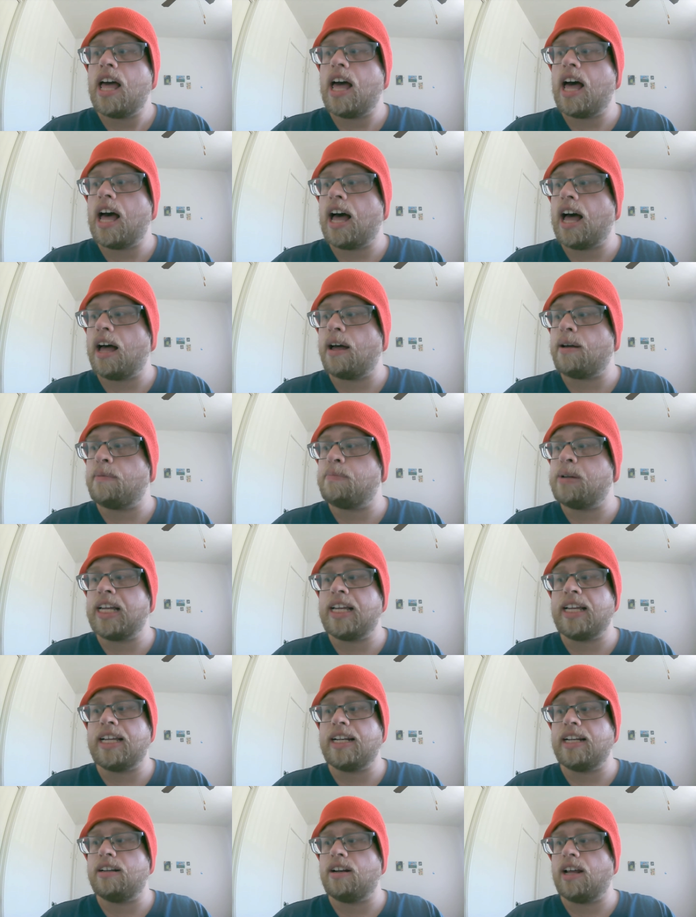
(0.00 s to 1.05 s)
Uh,
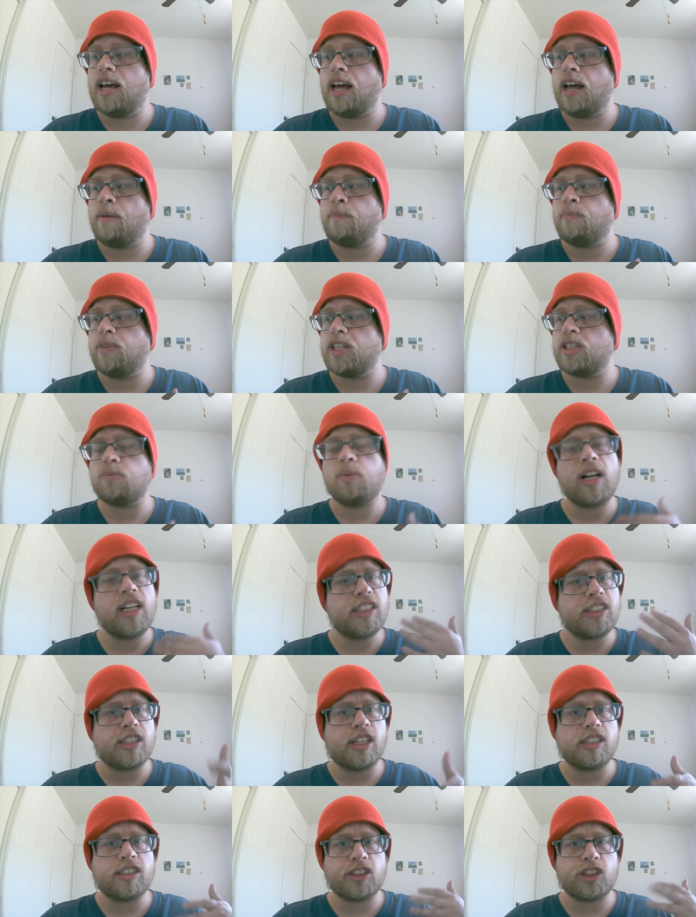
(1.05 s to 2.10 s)
but um, as well
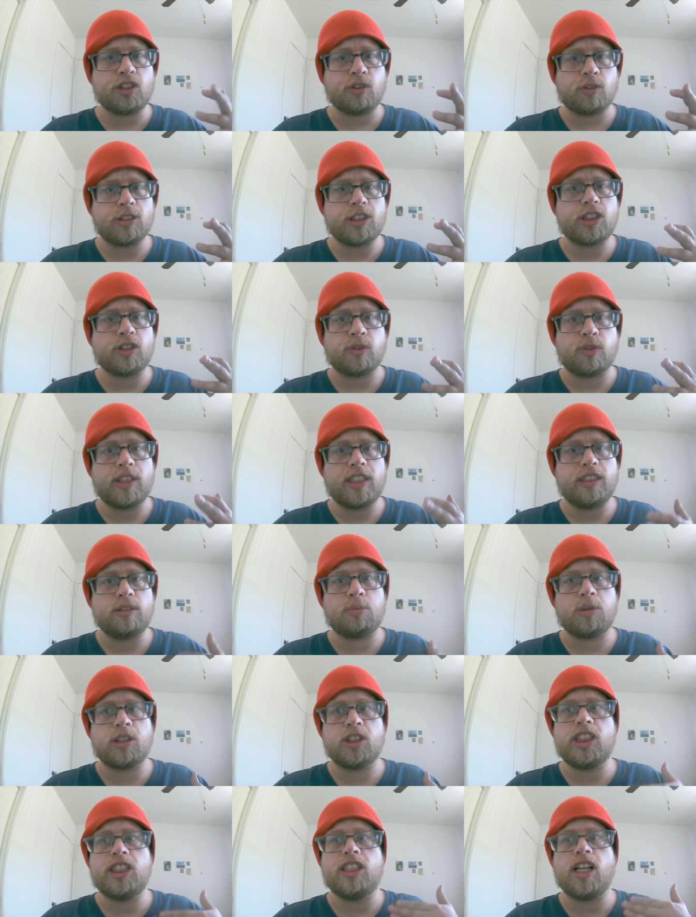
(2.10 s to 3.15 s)
as her other short stories,
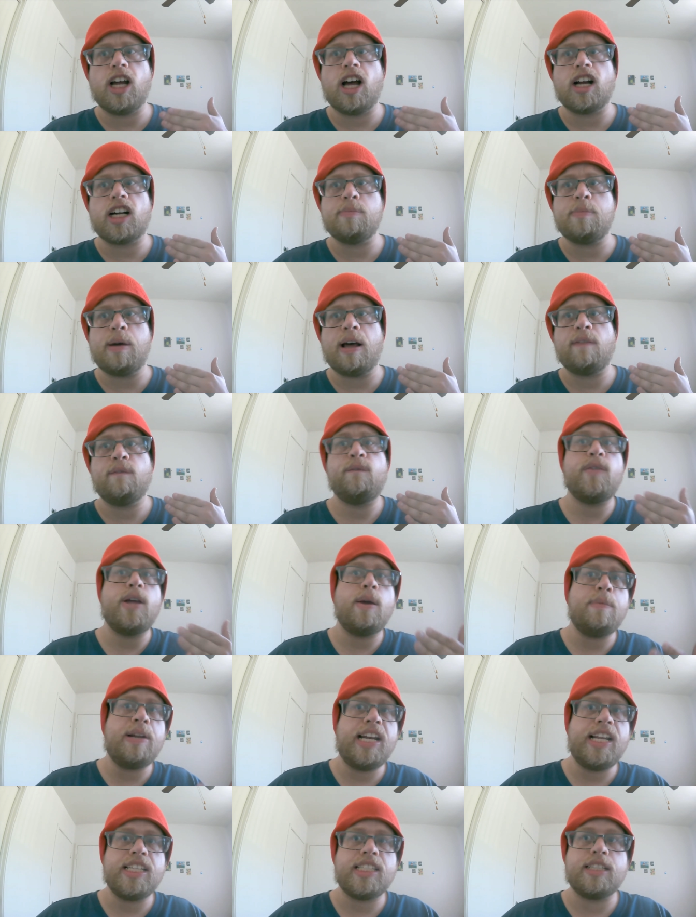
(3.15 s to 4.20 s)
where she talked about
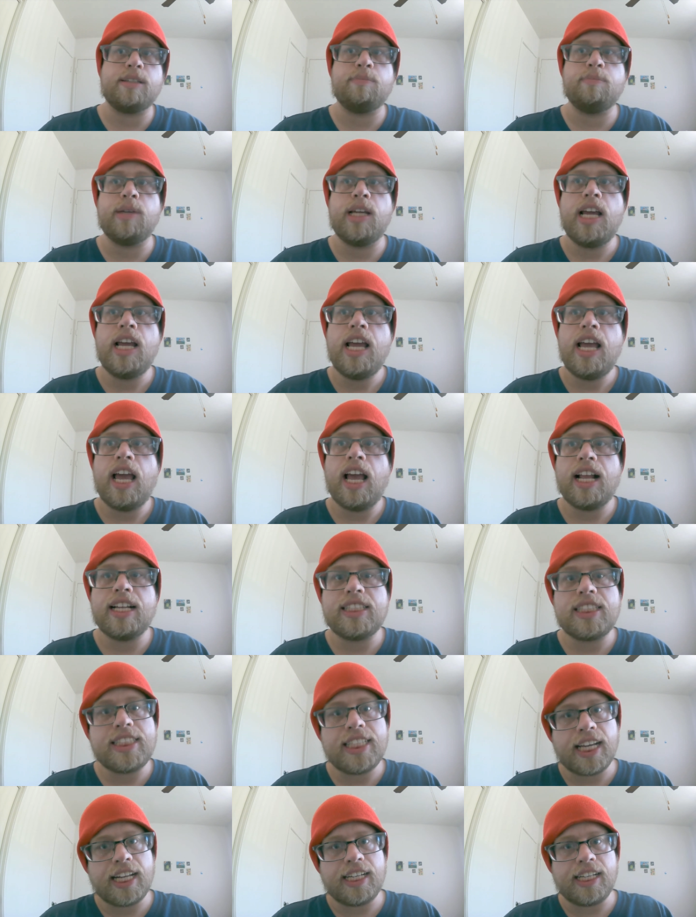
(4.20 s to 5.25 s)
feminism and
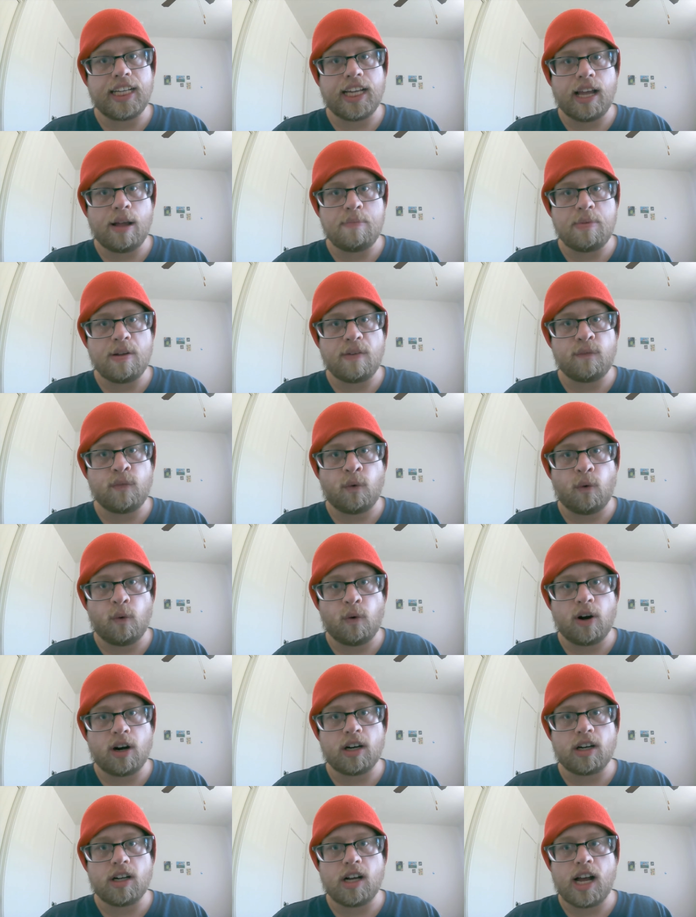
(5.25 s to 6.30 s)
standing up
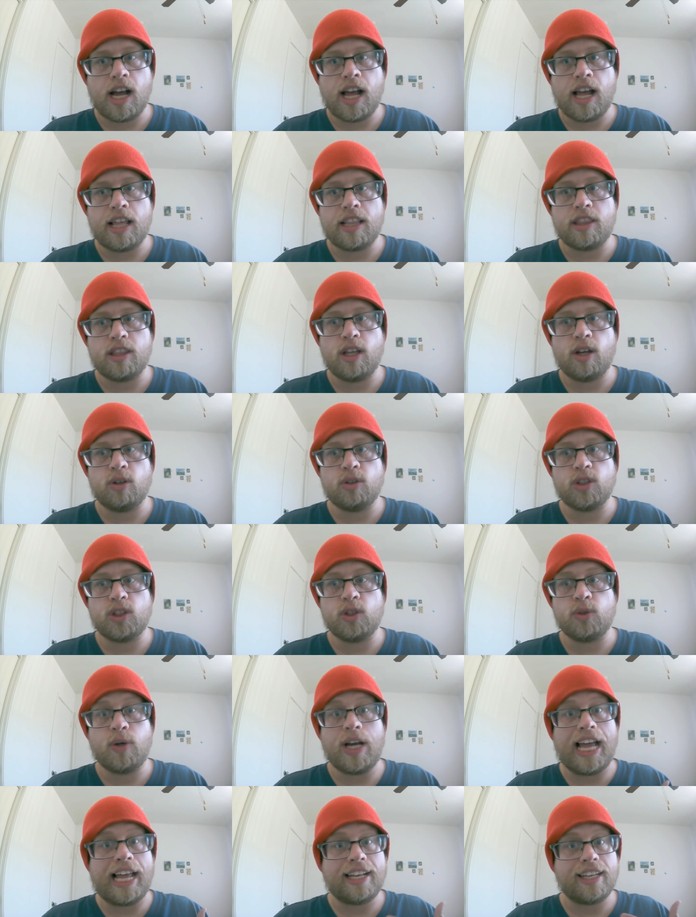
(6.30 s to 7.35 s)
for uh, those
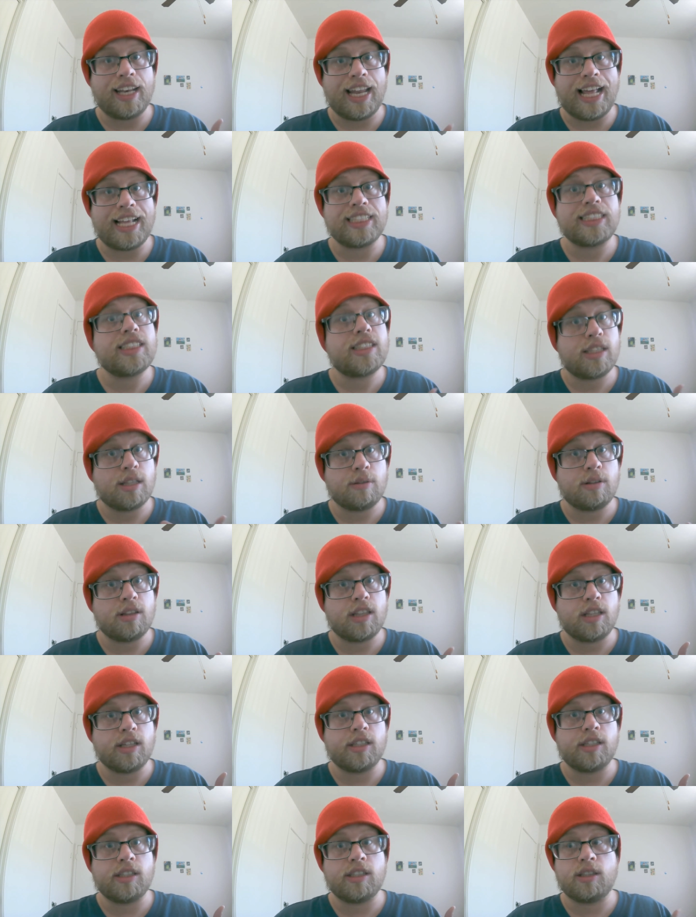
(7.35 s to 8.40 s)
who had less, the
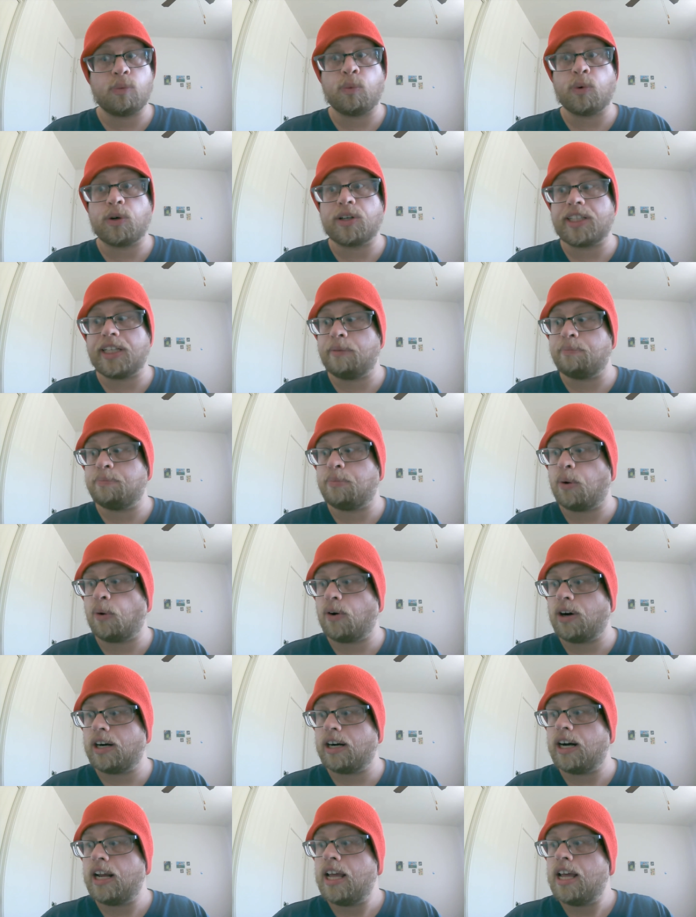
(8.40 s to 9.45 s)
the, the working
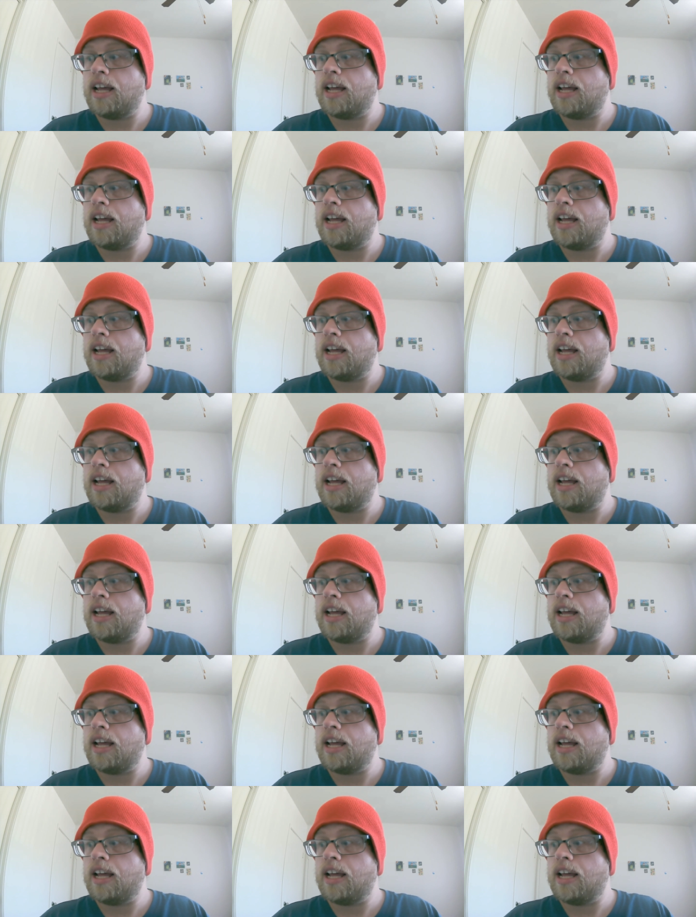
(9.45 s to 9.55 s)
poor.